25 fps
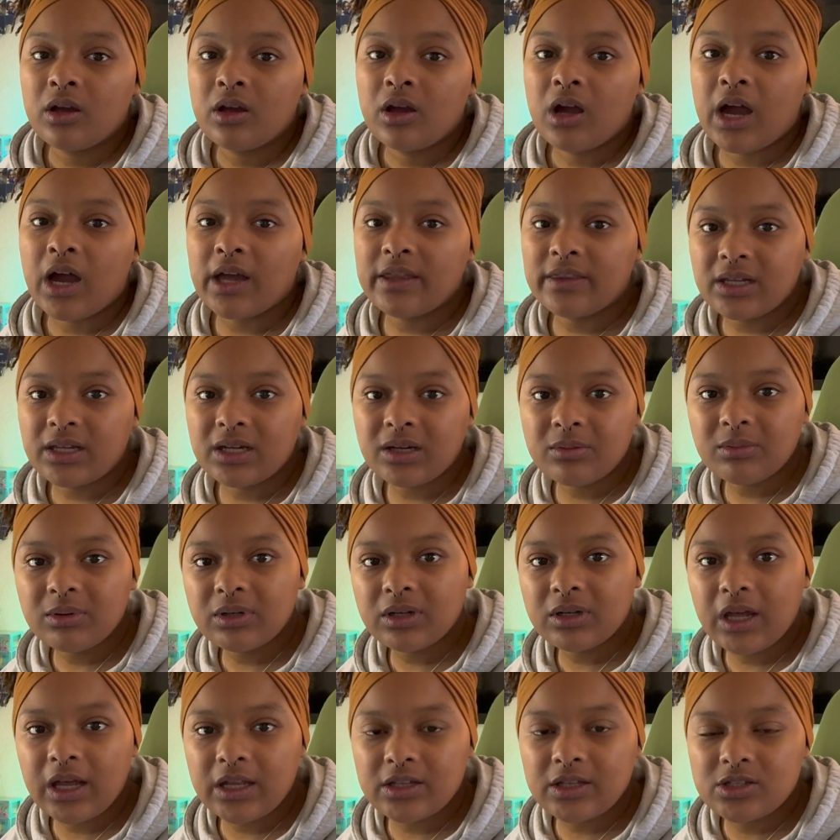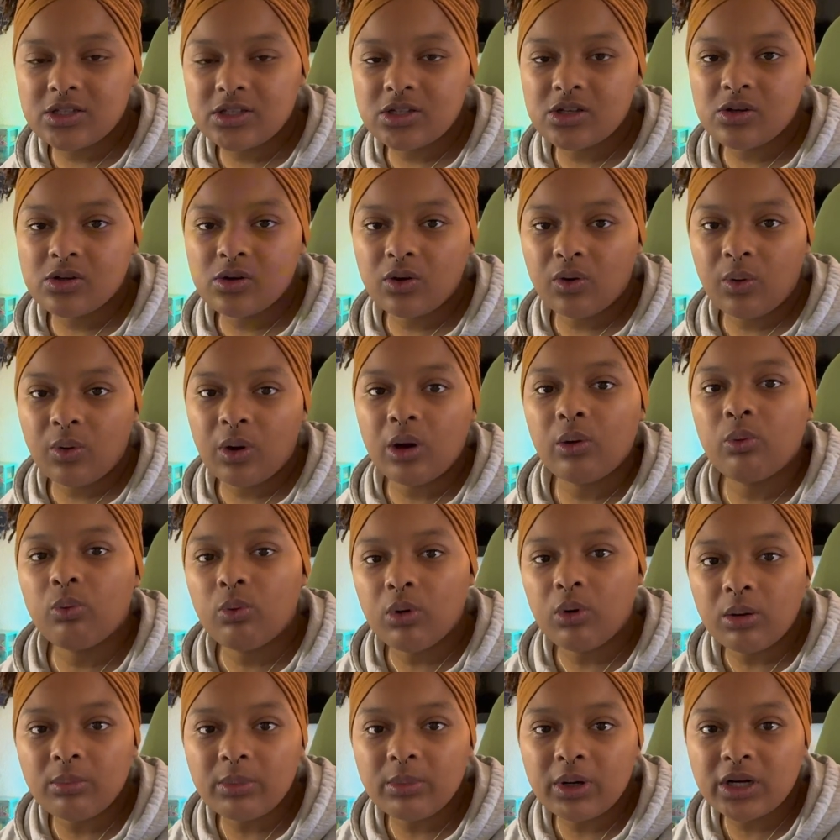I think I'm gonna head to
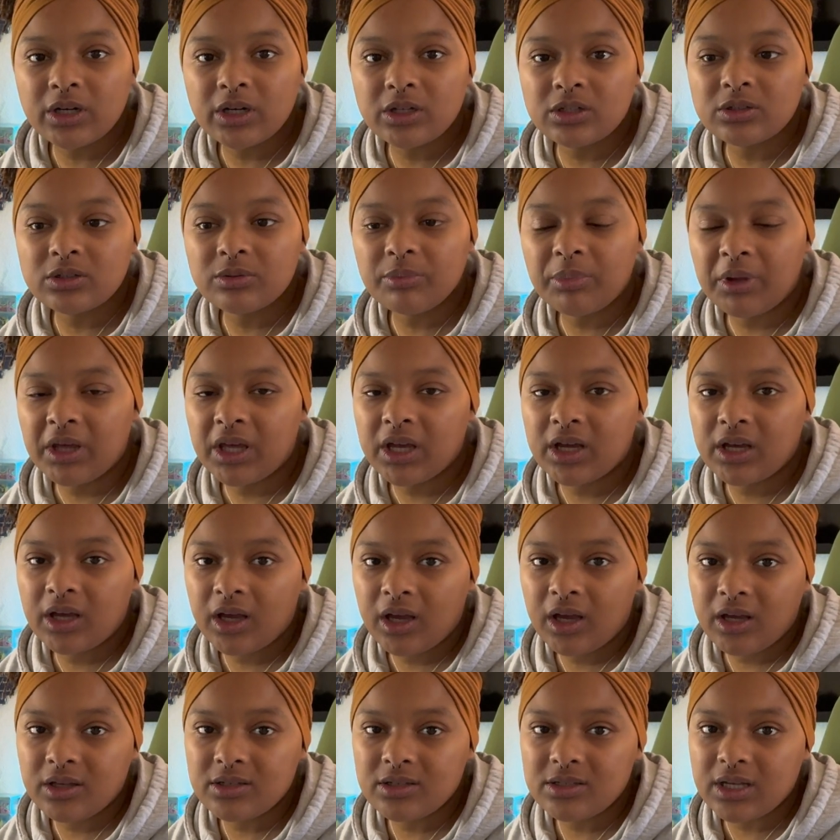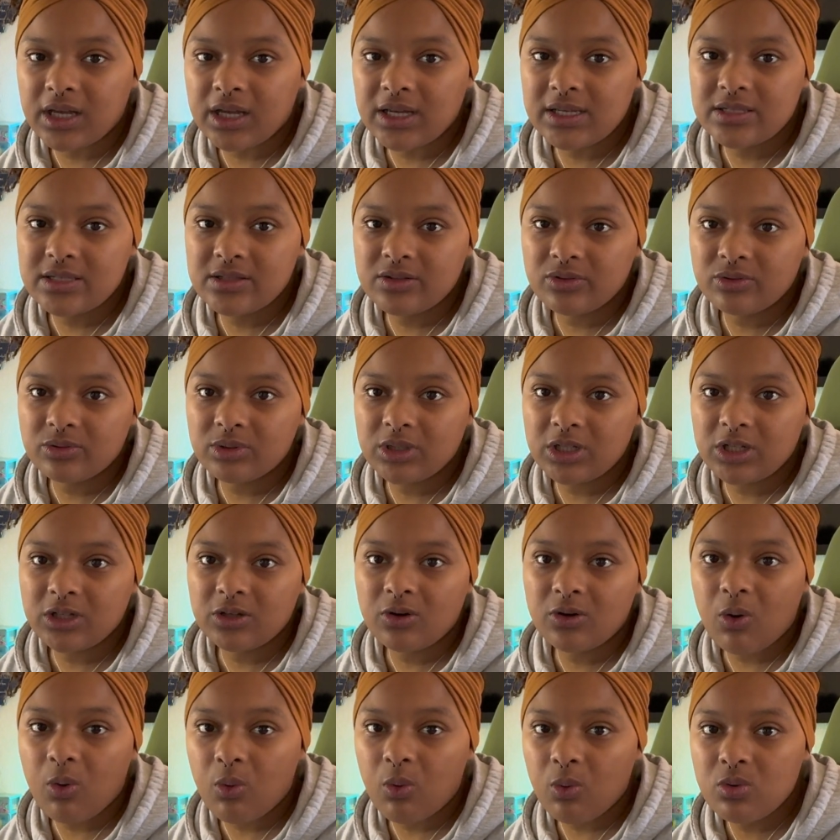Walmart because I still need
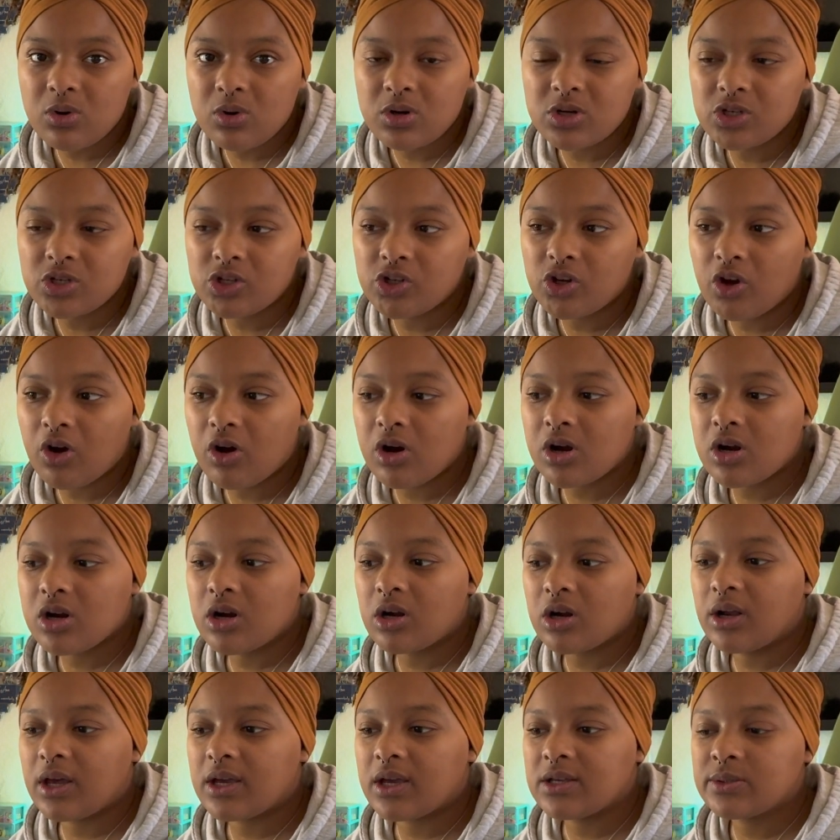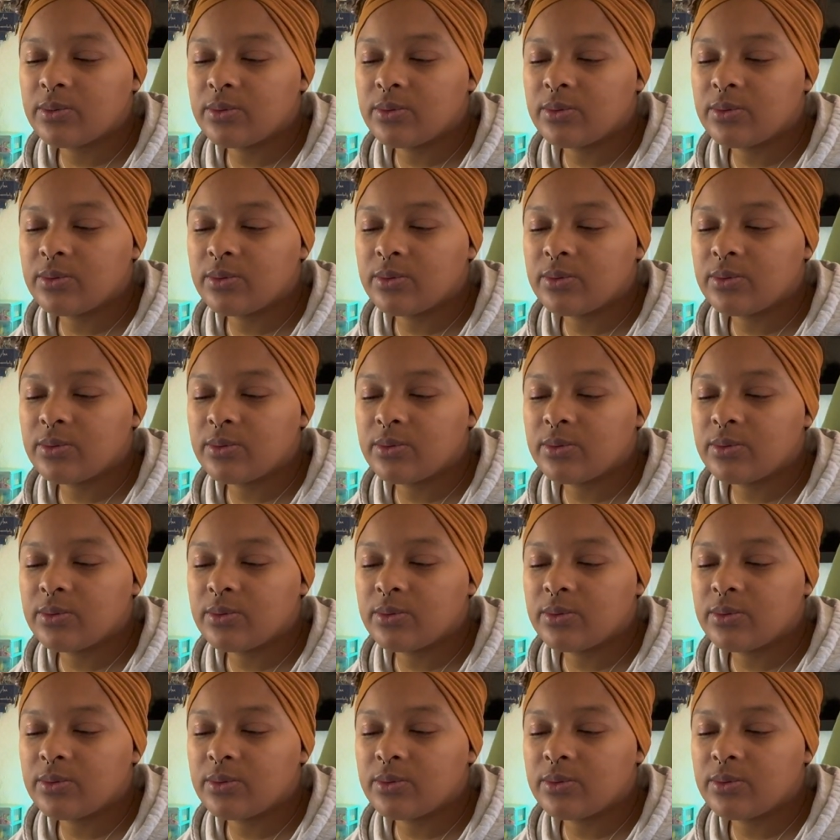orange yarn as